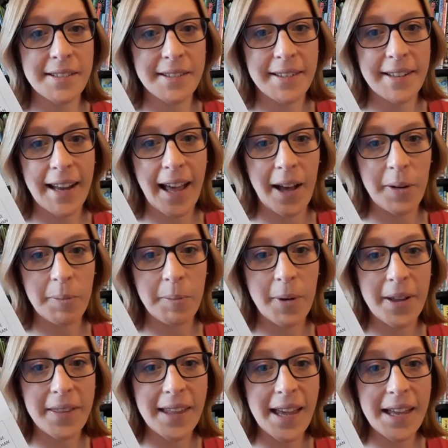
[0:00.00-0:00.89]
Now,
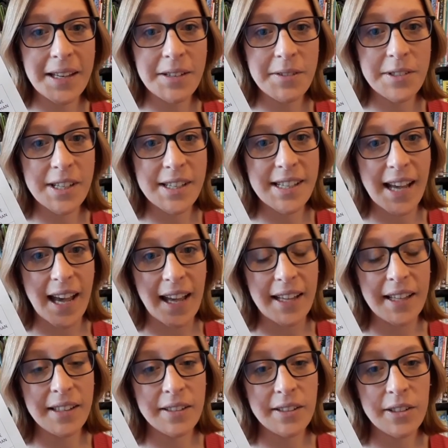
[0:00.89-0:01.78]
by the end of
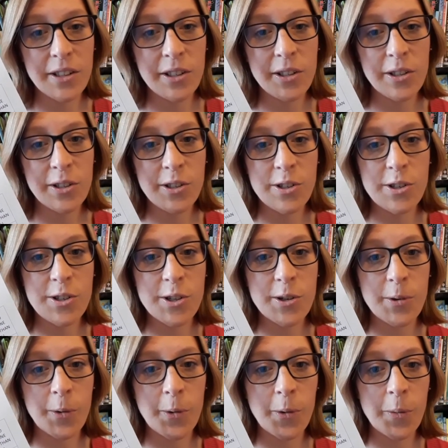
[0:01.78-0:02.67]
today, you should
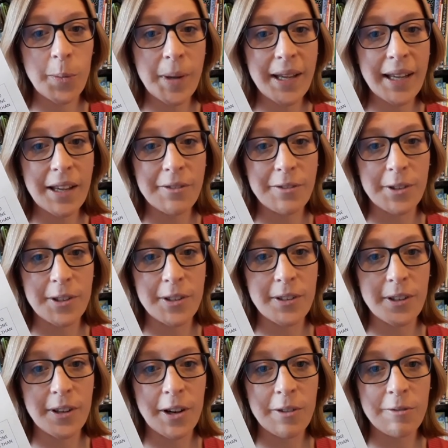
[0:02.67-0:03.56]
all be given
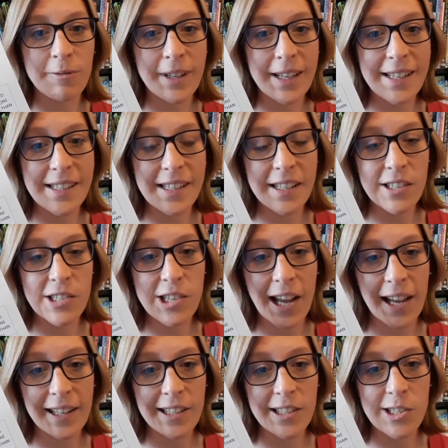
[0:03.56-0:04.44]
a reading
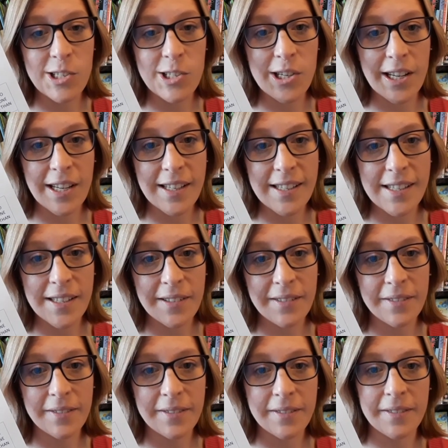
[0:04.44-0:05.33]
challenge sheet.
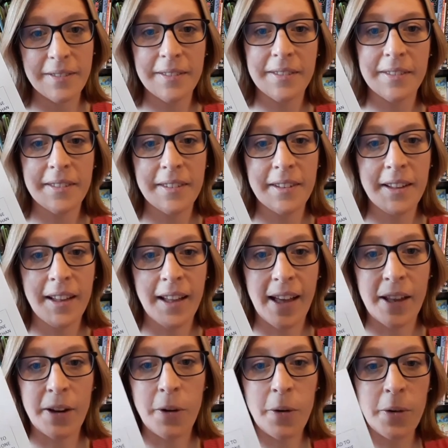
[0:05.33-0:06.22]

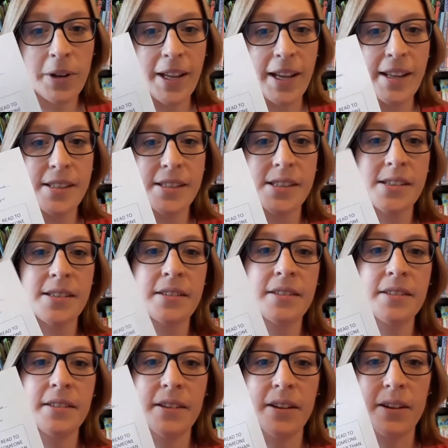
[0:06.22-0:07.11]
And on it
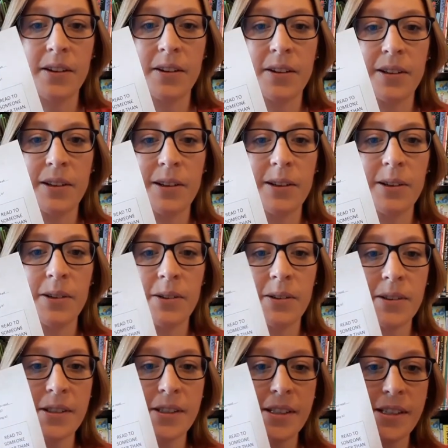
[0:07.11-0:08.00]
are
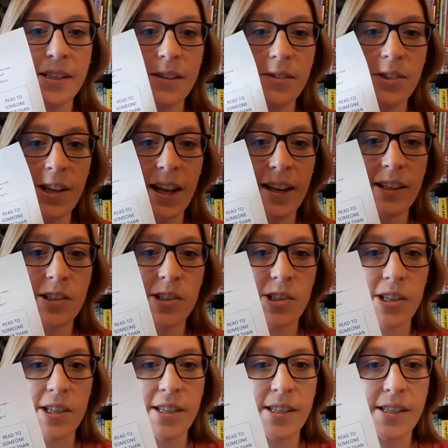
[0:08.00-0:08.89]
lots of
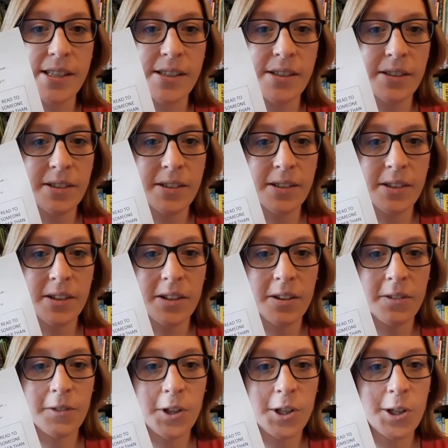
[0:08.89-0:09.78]
challenges
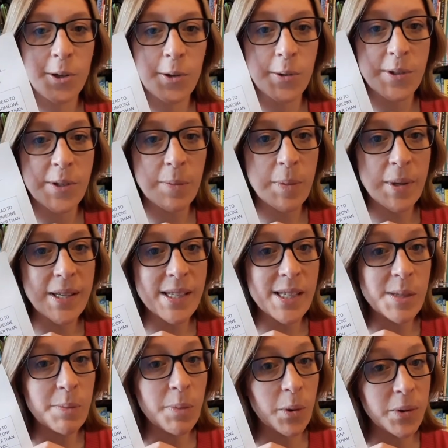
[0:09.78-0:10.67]
for you to be
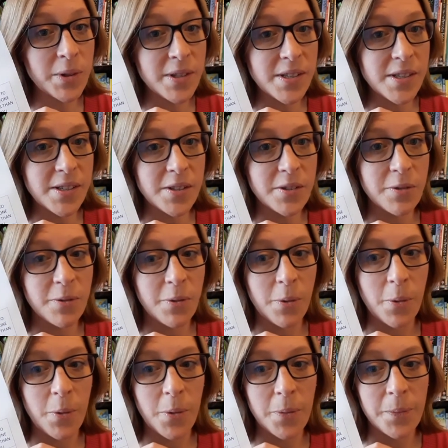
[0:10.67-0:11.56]
sponsored
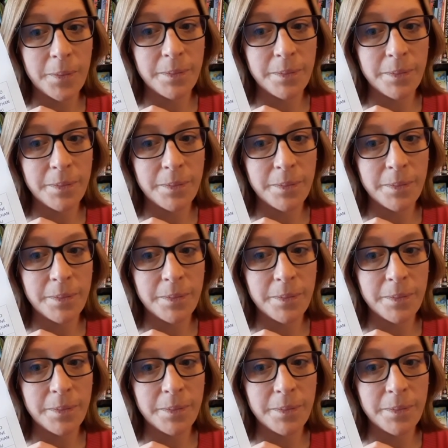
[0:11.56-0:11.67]
for.